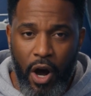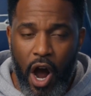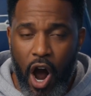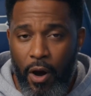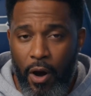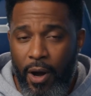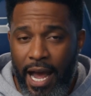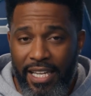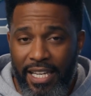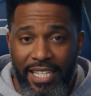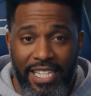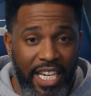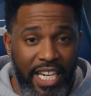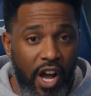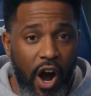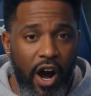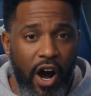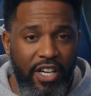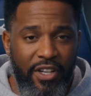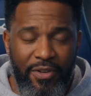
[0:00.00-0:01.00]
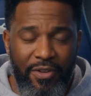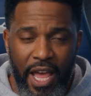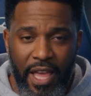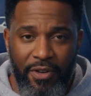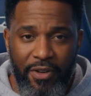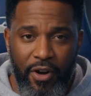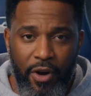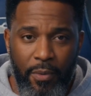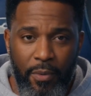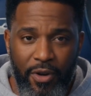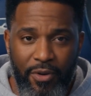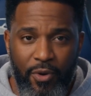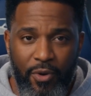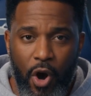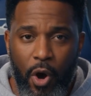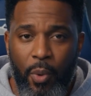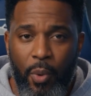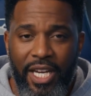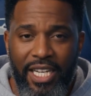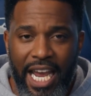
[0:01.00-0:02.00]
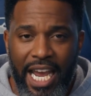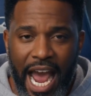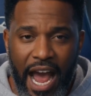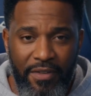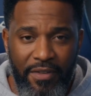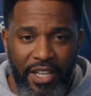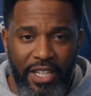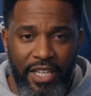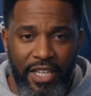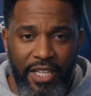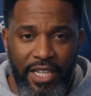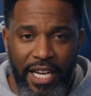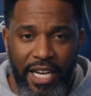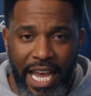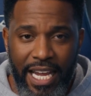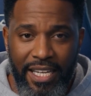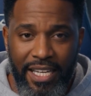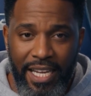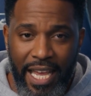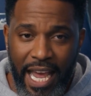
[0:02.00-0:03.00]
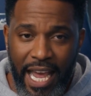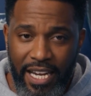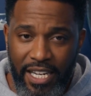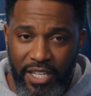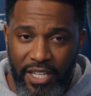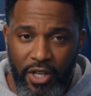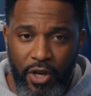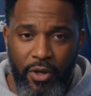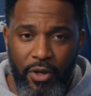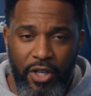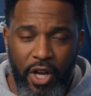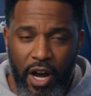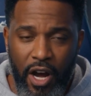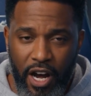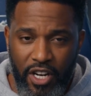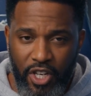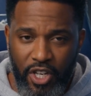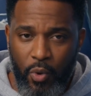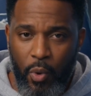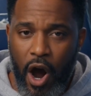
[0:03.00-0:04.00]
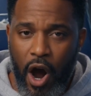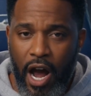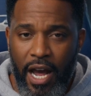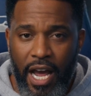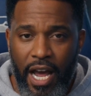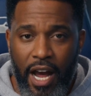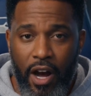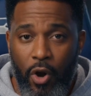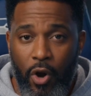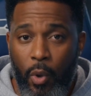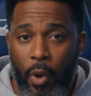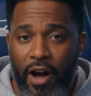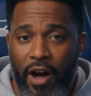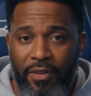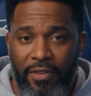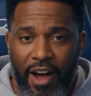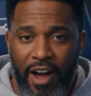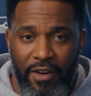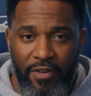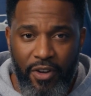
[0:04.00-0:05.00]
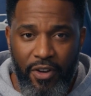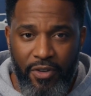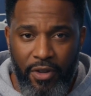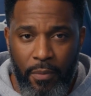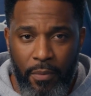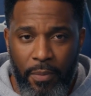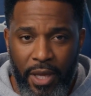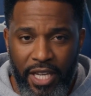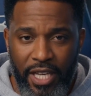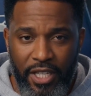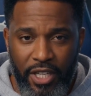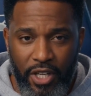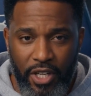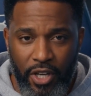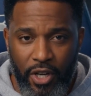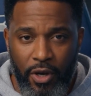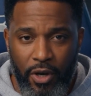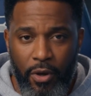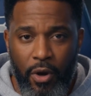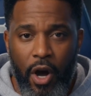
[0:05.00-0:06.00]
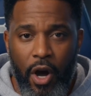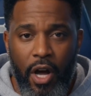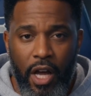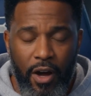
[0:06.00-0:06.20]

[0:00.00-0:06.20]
All right, Seahawks faithful, before we dive into today's latest news on our squad, a quick favor from me to you.